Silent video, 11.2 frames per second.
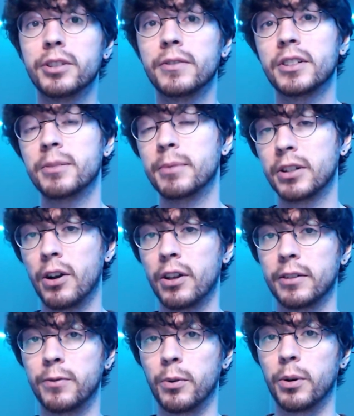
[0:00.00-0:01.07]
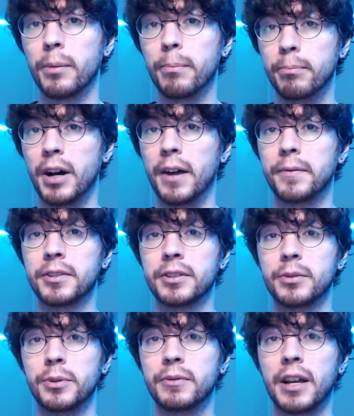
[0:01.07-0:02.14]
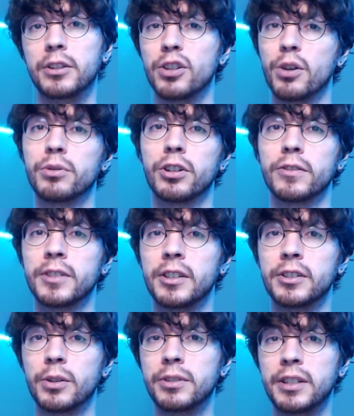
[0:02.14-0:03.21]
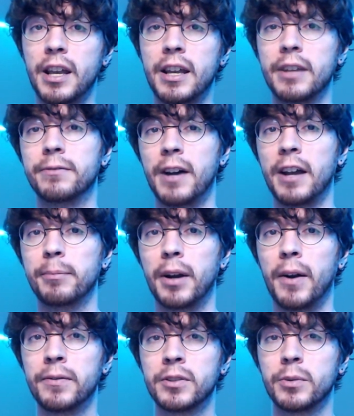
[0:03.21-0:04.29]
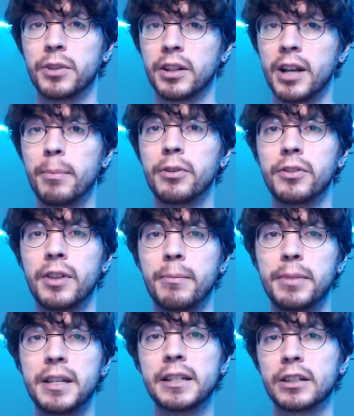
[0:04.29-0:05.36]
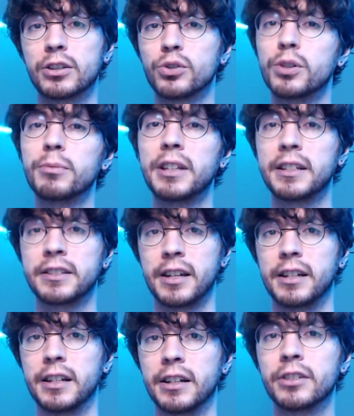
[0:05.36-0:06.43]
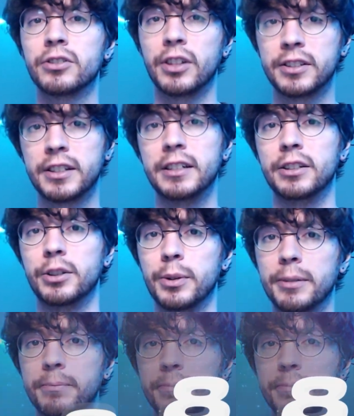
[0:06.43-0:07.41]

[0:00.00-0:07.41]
of us have been calling for, buffs. We've got no nerfs in this OTA and 5 buffs, with a couple of them being extremely exciting. So let's get into it.